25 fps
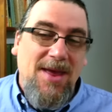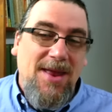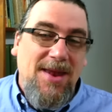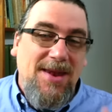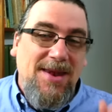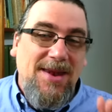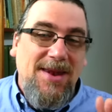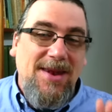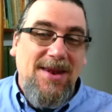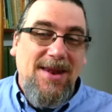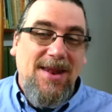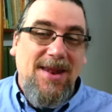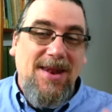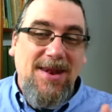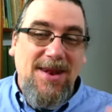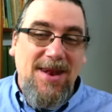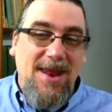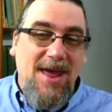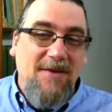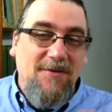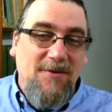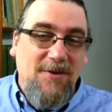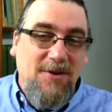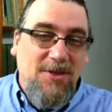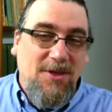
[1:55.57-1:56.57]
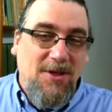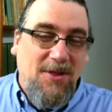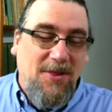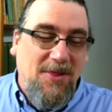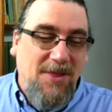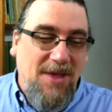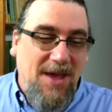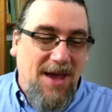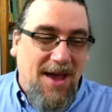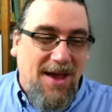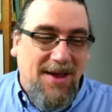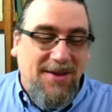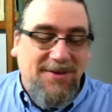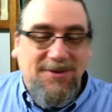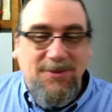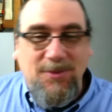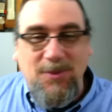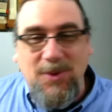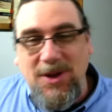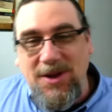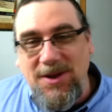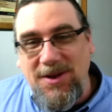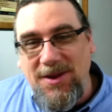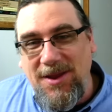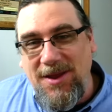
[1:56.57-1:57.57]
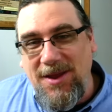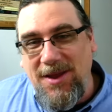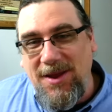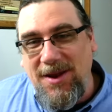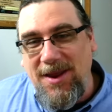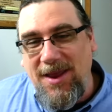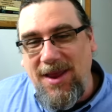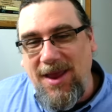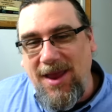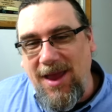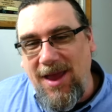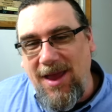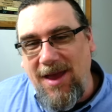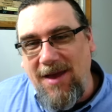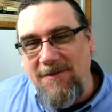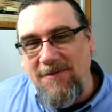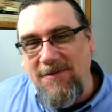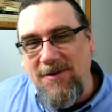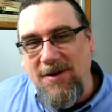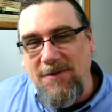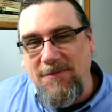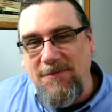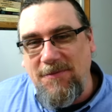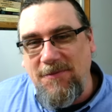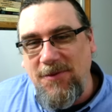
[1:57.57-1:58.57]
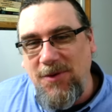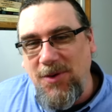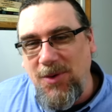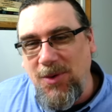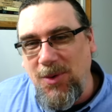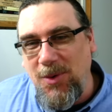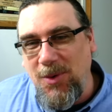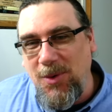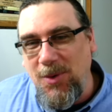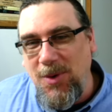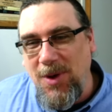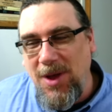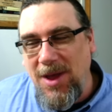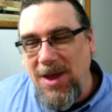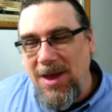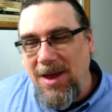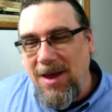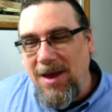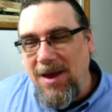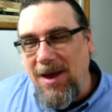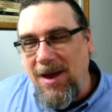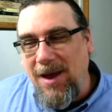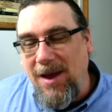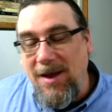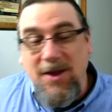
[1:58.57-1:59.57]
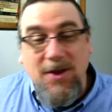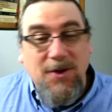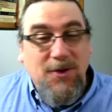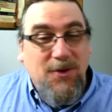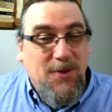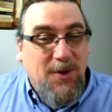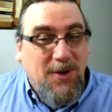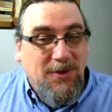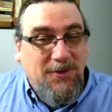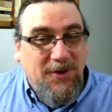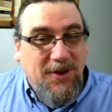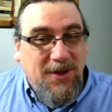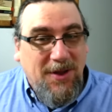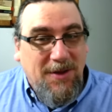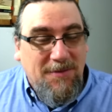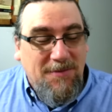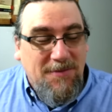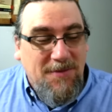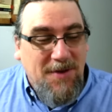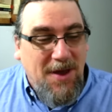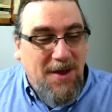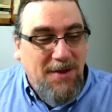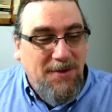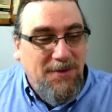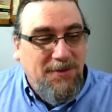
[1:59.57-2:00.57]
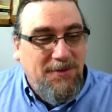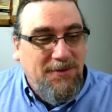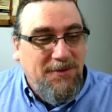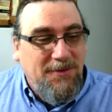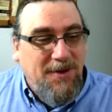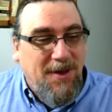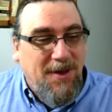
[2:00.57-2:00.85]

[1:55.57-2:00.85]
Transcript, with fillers: N nevertheless, we did have a few uh, interesting events.